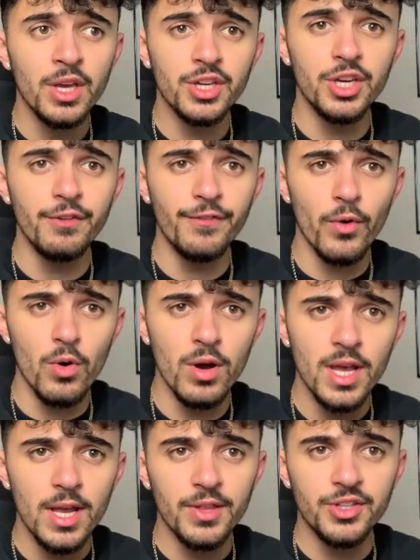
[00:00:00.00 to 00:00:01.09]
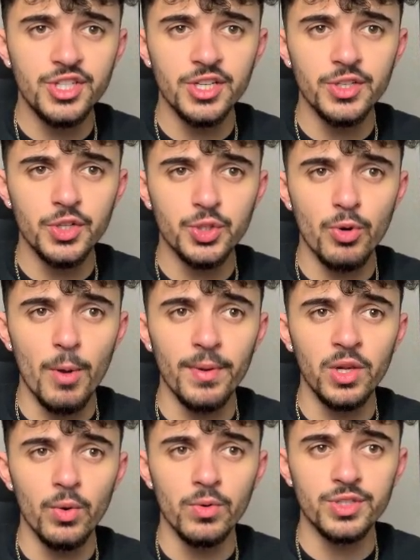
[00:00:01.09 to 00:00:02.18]
Q4, the Jindu Swap
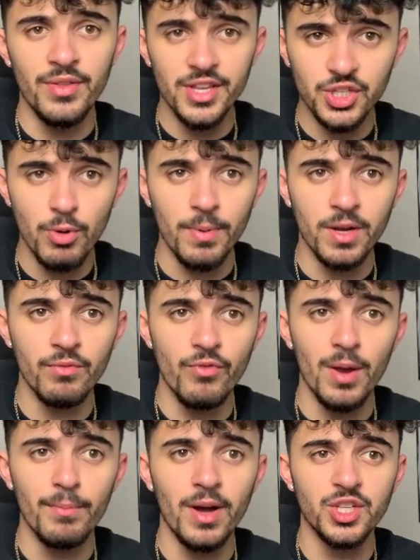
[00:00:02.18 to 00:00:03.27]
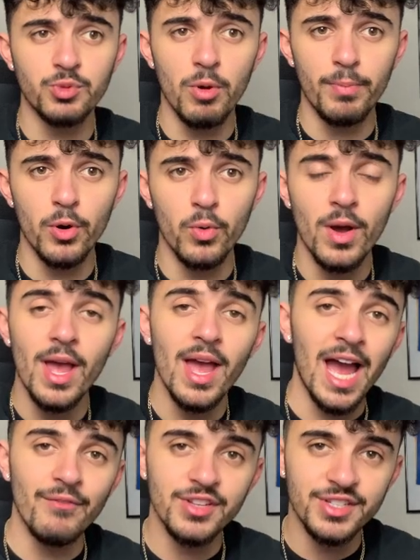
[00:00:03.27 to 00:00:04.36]
launch. This swap can run by swap pool
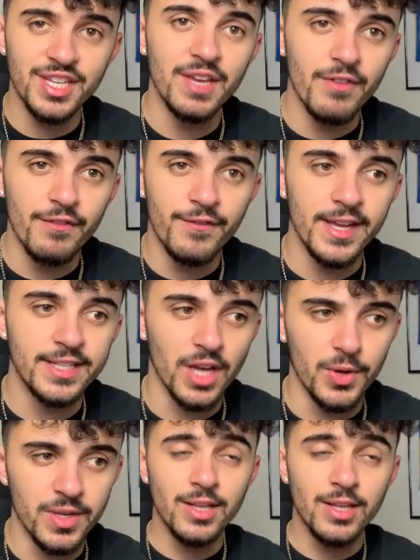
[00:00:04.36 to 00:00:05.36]
and receive fee token.